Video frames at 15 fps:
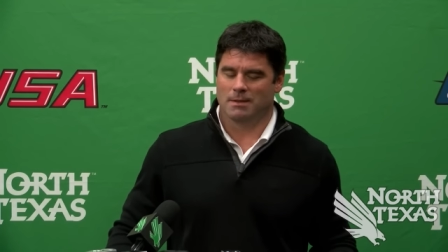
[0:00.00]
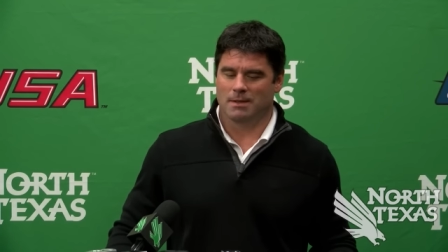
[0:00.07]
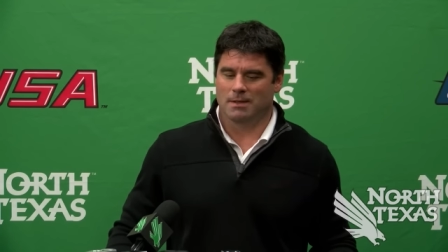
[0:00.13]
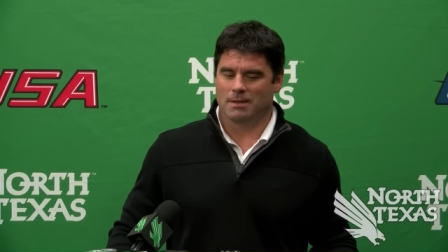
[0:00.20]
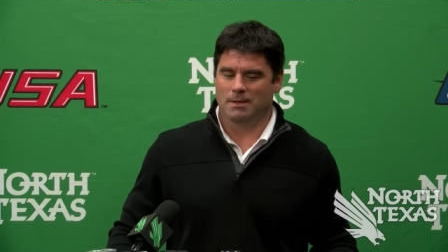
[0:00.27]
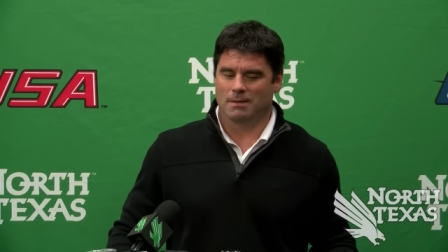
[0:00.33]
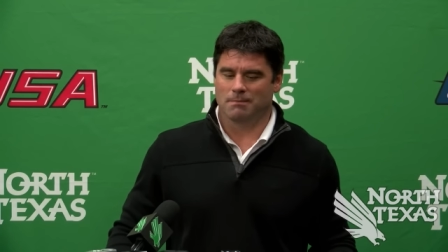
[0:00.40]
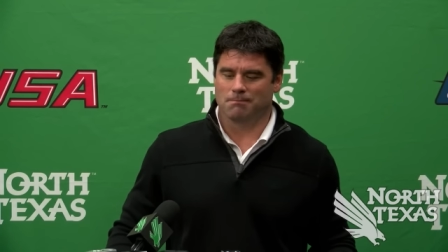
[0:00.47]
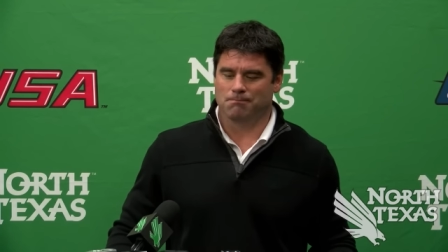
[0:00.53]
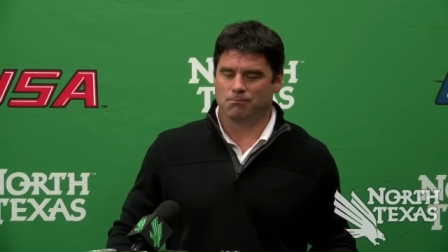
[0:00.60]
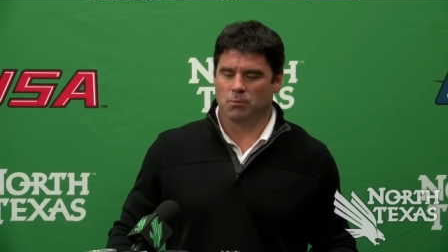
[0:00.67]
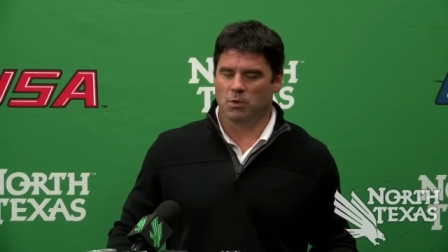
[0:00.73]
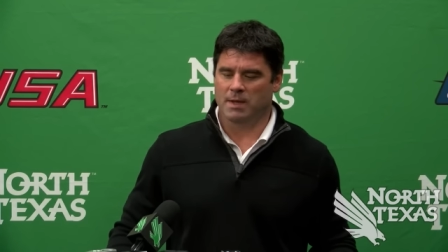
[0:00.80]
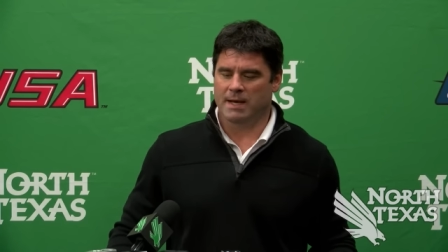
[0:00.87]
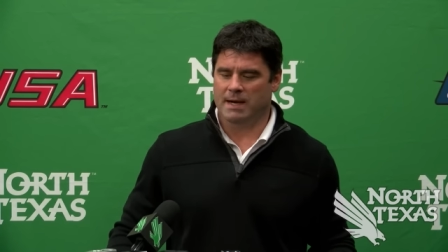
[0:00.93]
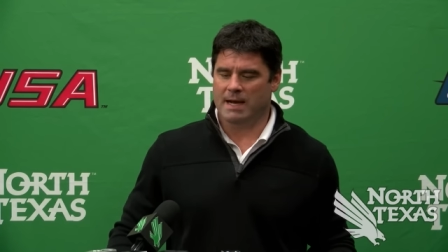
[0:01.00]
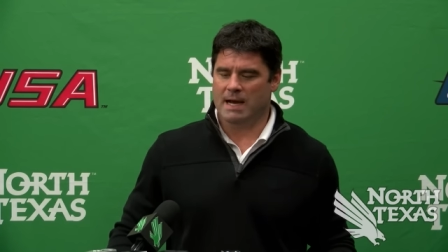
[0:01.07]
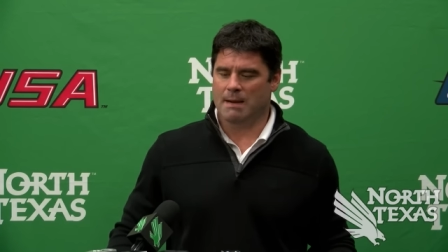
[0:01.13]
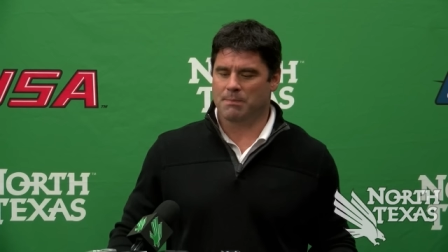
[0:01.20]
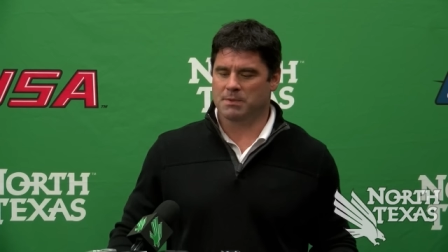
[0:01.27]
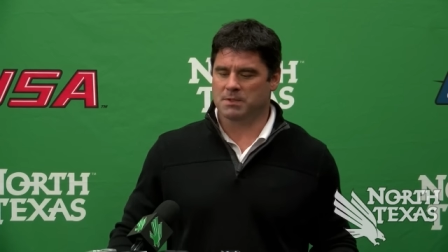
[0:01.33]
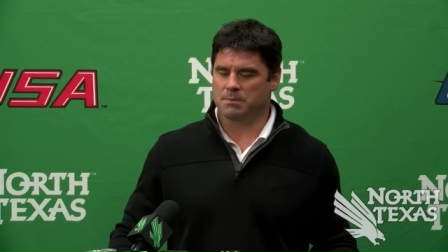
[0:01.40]
um, when that
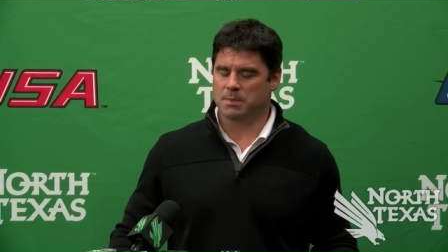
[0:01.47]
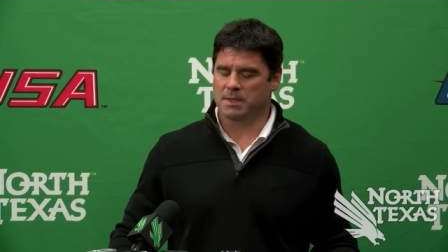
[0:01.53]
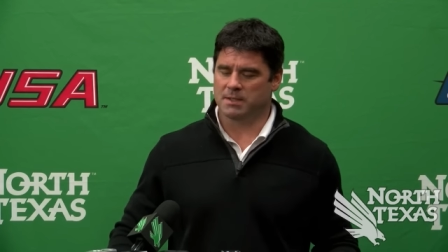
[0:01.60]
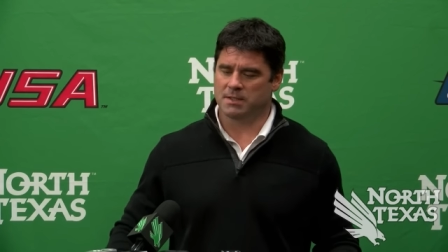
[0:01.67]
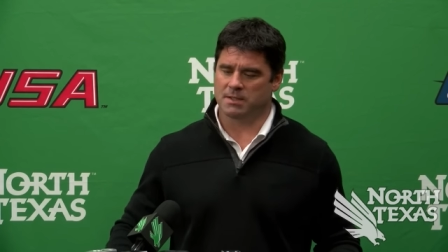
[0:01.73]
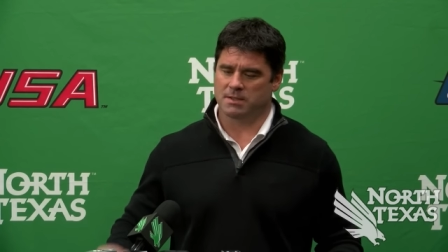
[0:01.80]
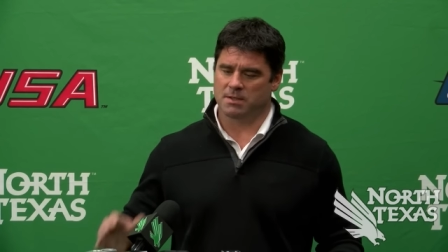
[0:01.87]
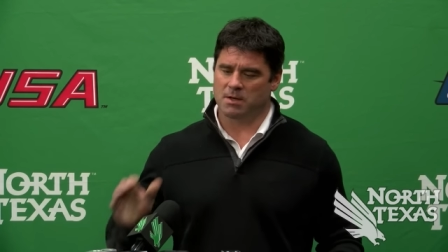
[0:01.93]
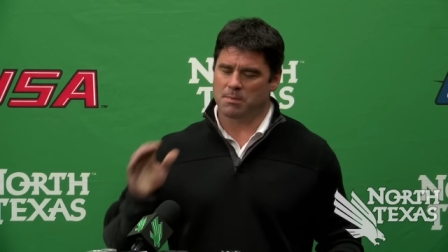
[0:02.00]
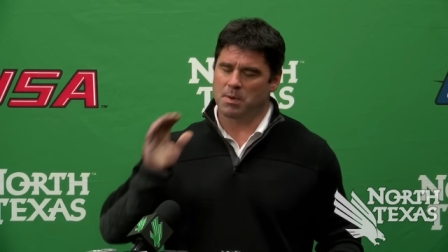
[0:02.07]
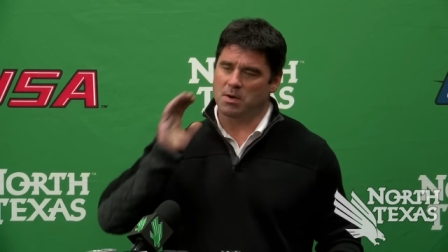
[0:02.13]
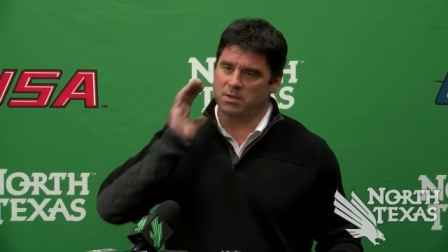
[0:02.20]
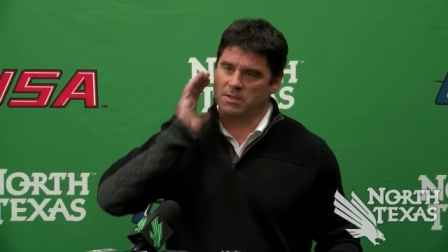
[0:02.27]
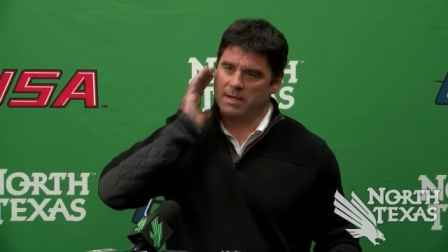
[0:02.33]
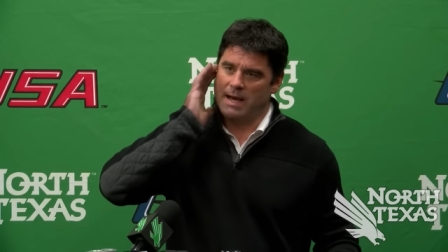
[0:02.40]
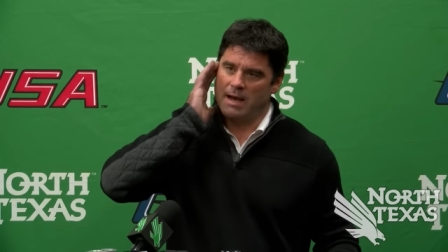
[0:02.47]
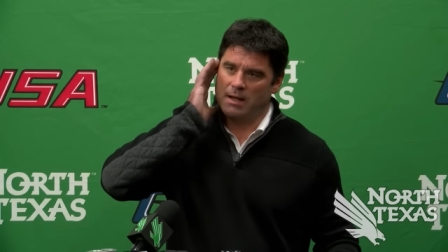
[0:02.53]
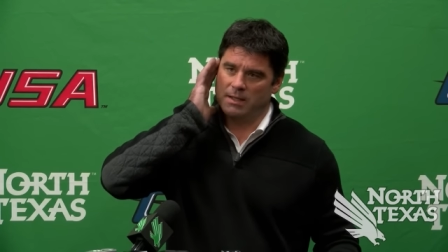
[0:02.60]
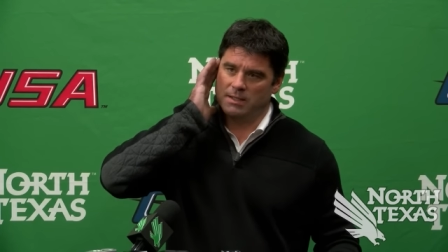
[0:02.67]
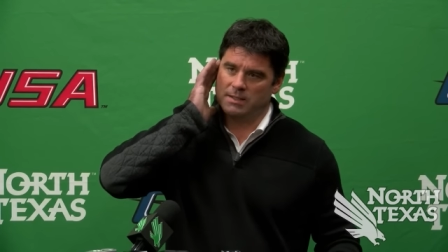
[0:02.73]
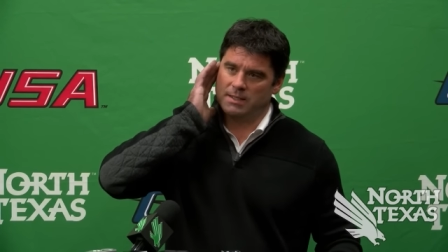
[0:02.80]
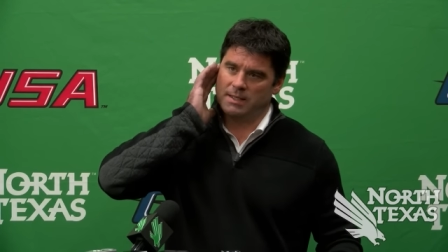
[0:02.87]
happens, but just their
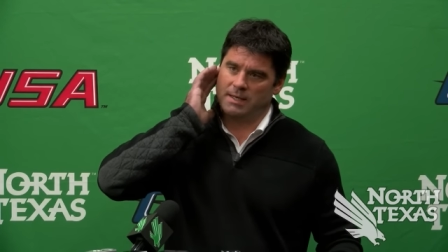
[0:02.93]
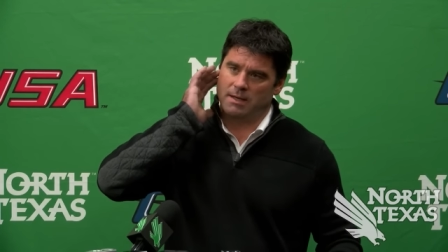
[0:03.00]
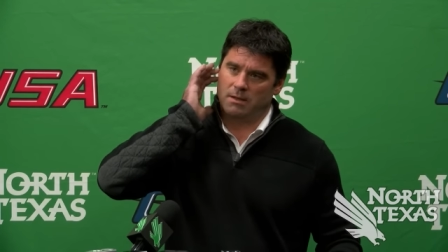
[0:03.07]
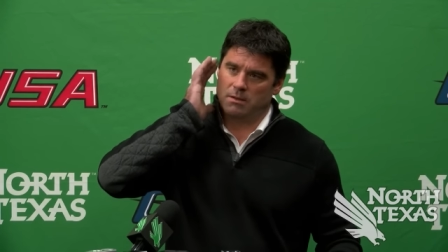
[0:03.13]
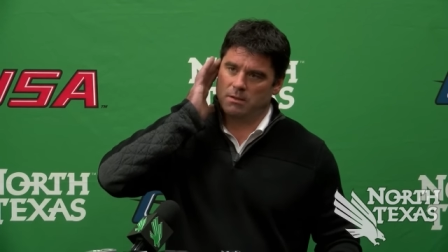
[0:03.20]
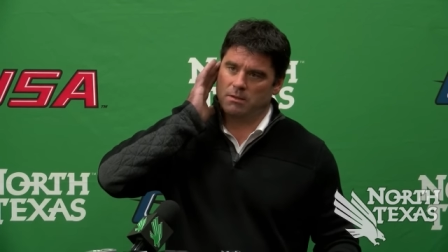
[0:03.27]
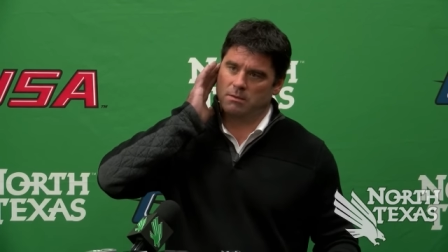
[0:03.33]
personalities together.